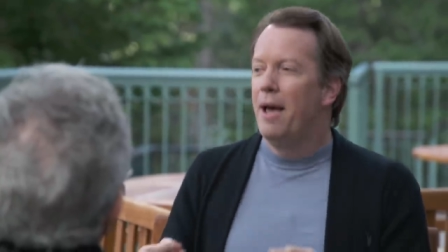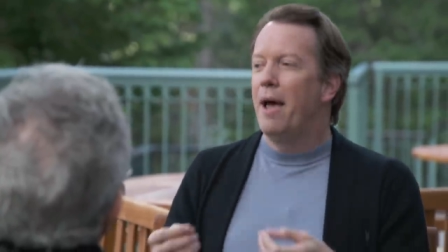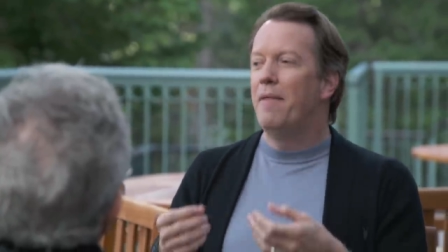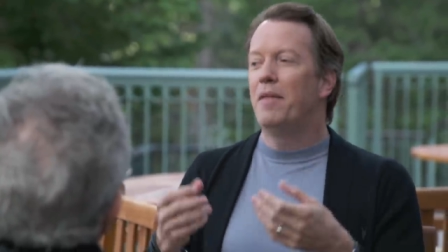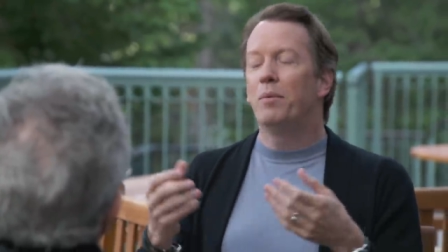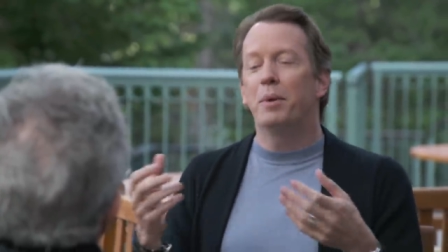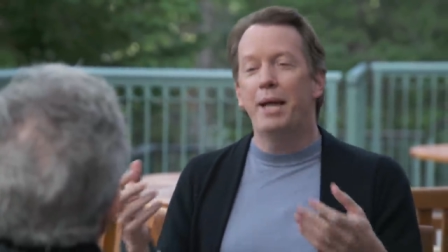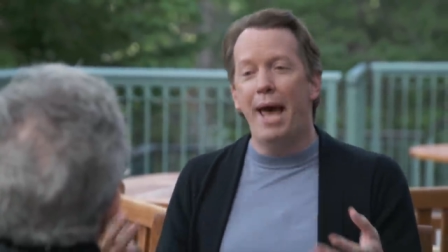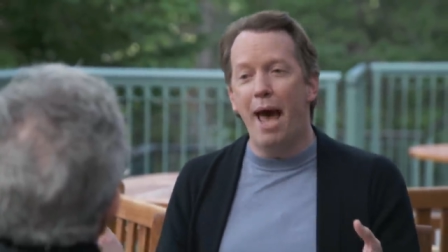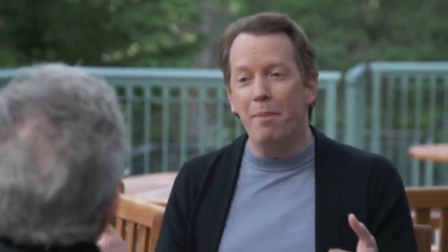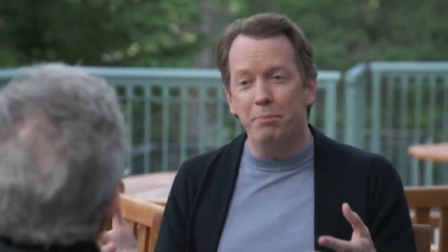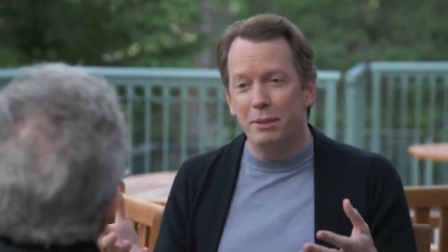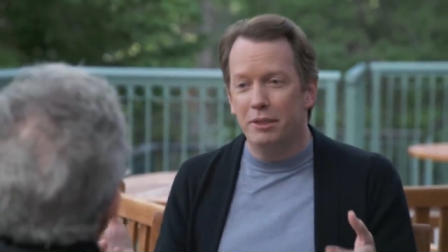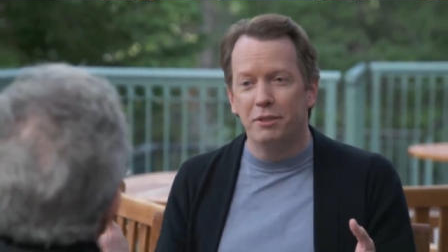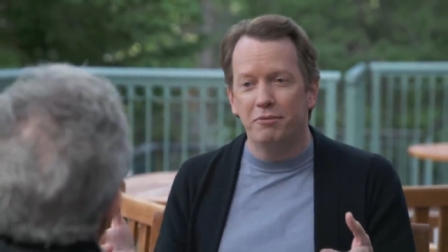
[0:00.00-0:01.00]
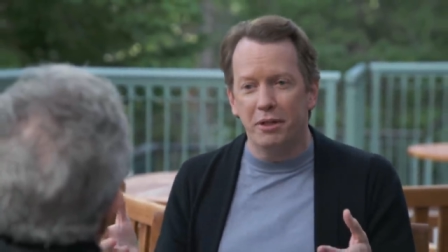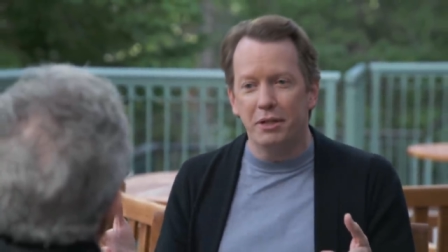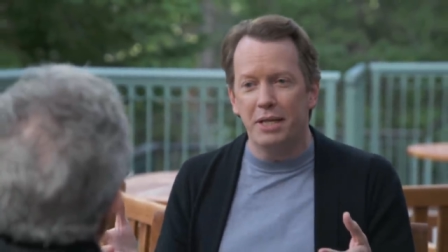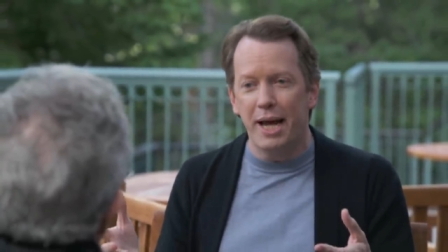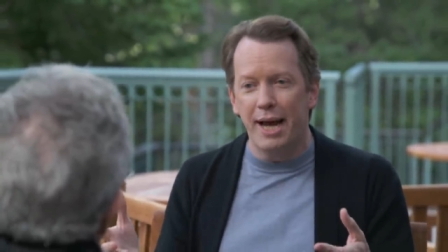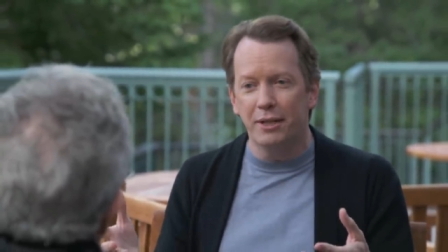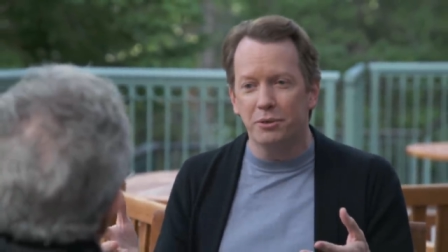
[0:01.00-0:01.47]
And then what happens very
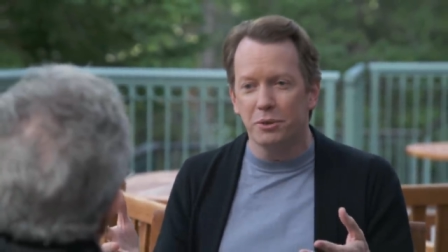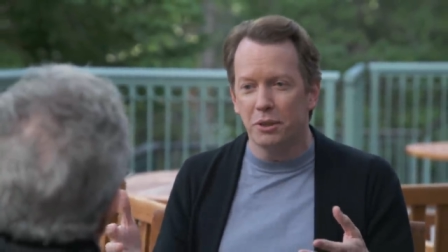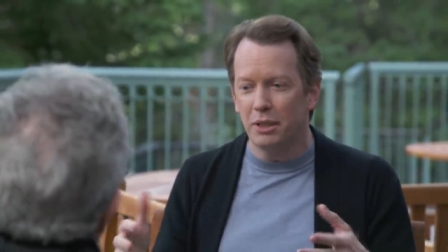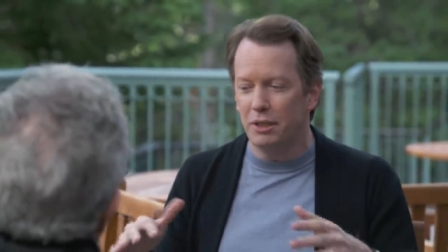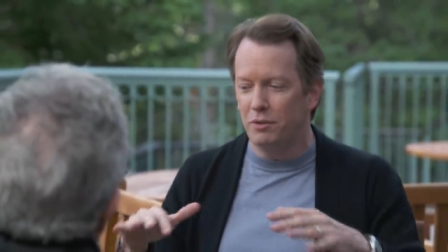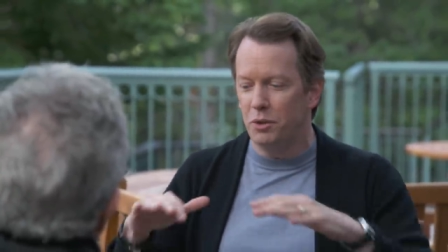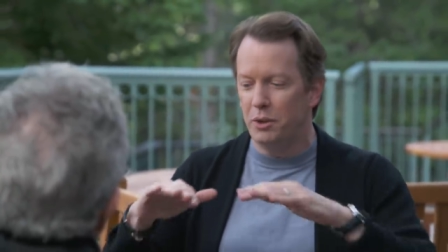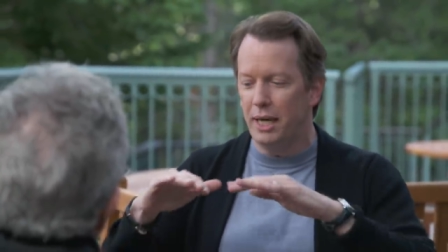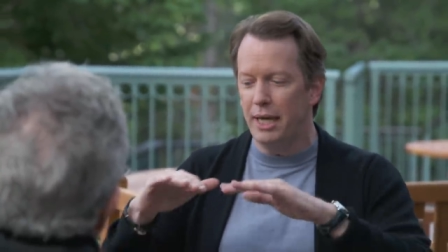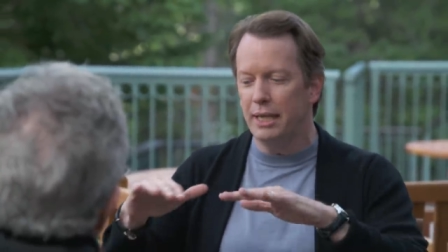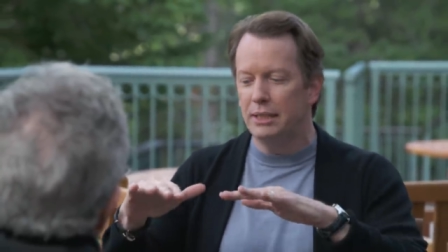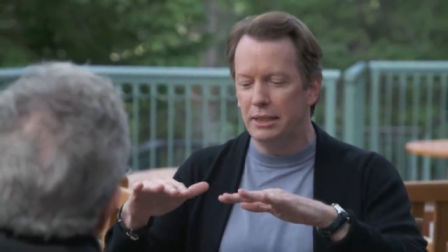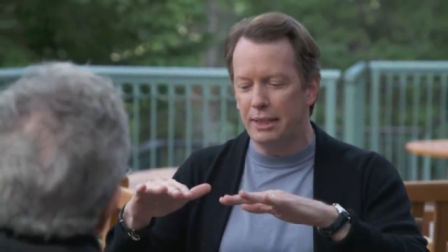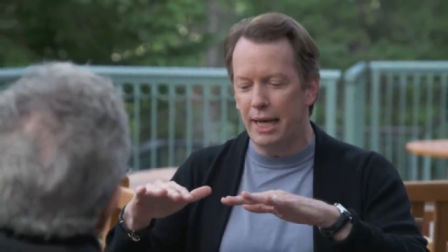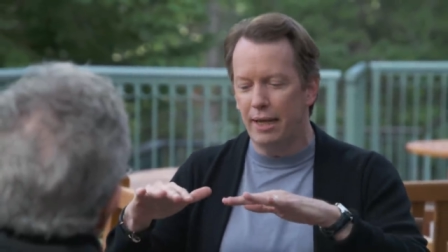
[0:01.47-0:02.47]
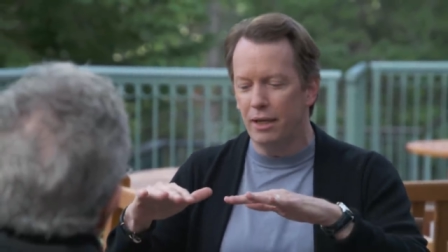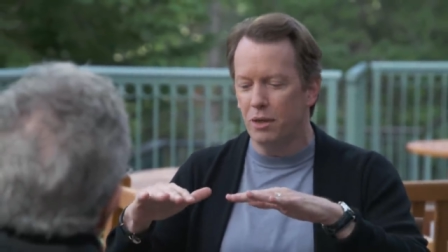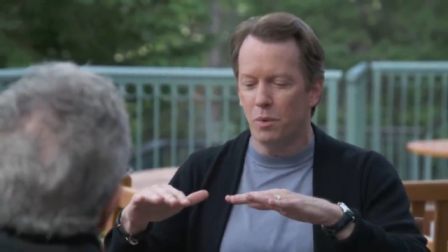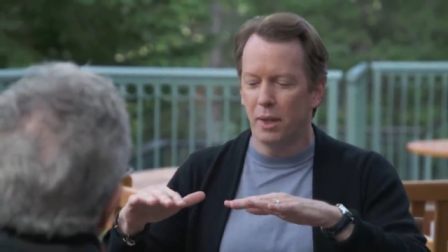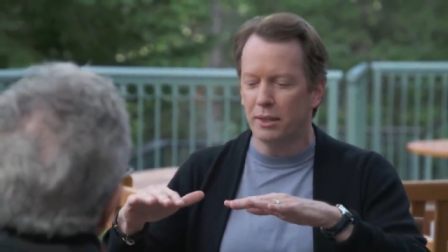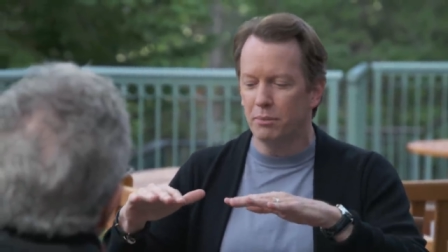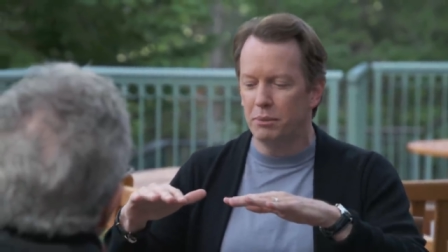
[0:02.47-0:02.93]
naturally, if you take a state, a
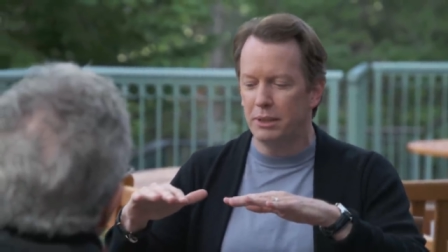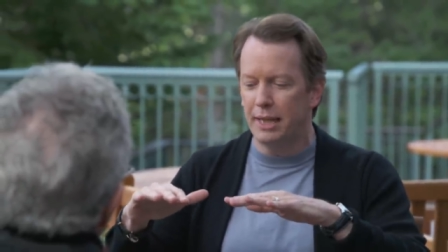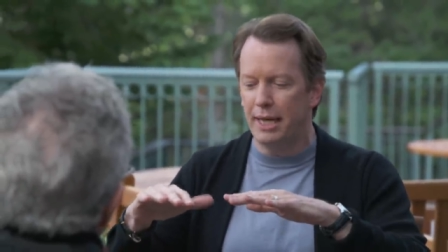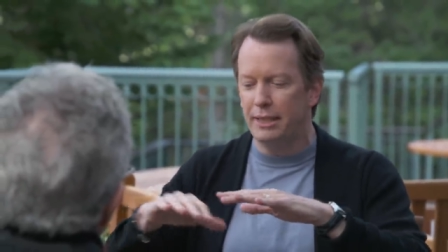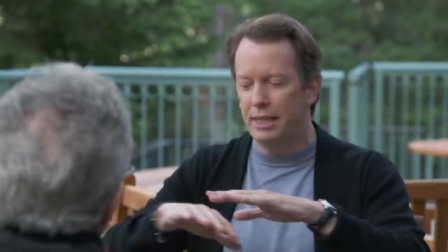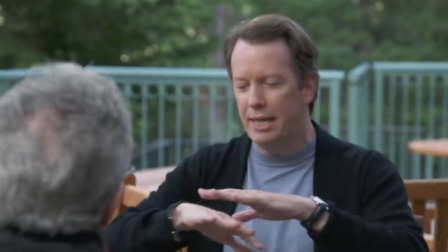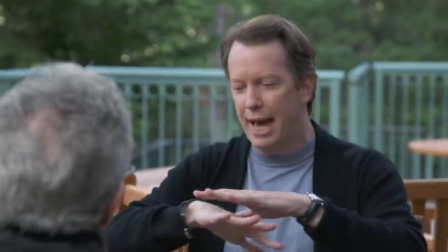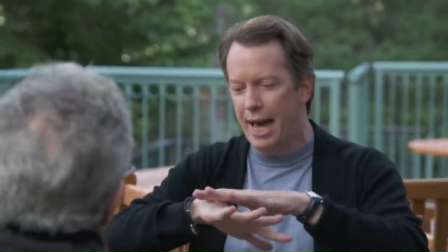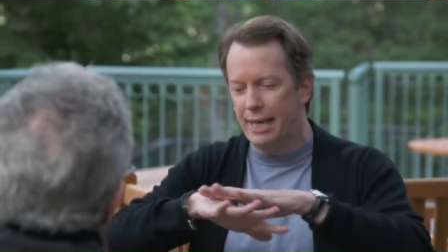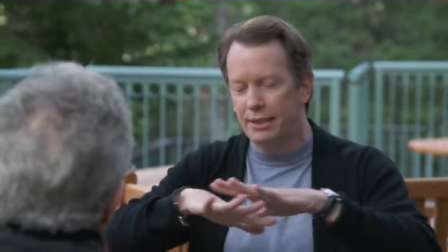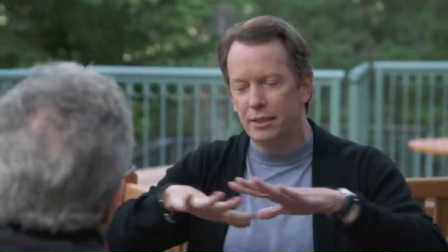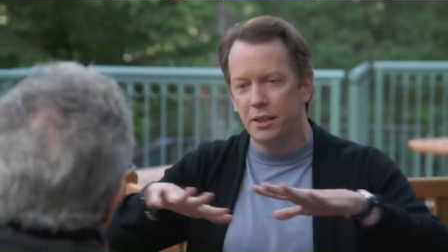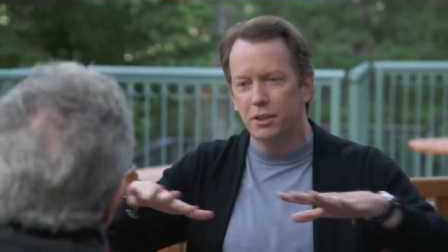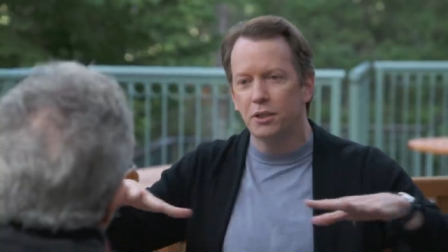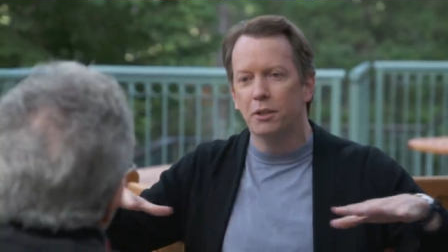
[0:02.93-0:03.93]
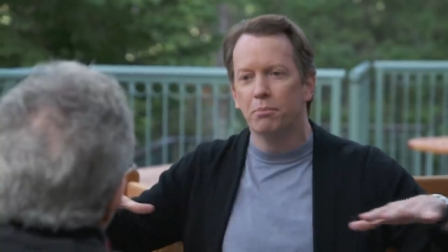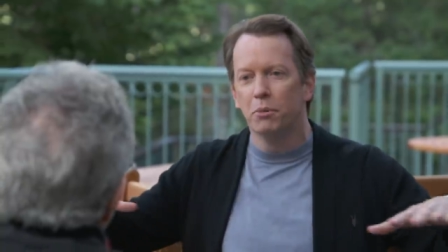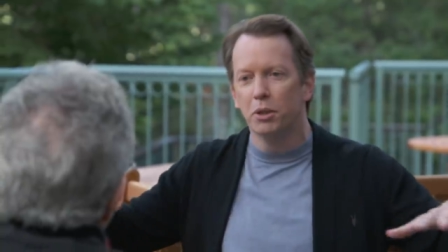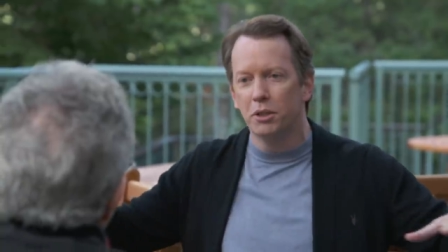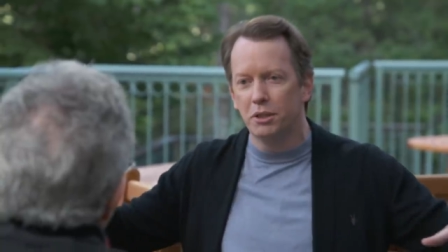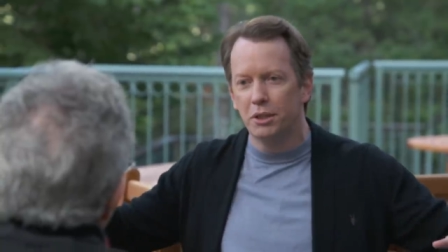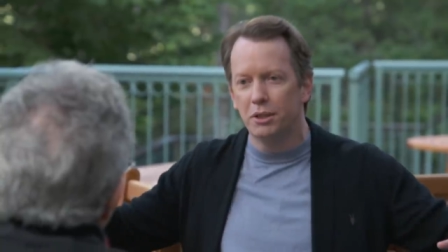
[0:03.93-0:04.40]
quantum state that has such an
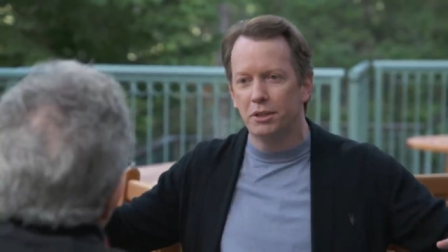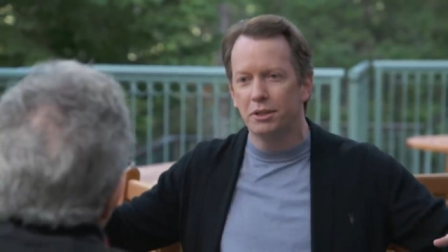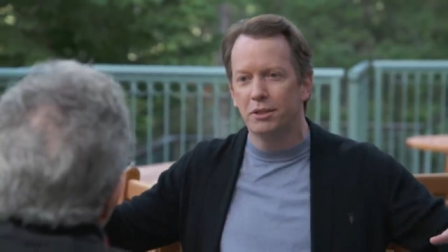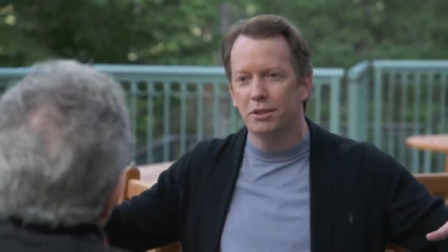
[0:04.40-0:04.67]
emergent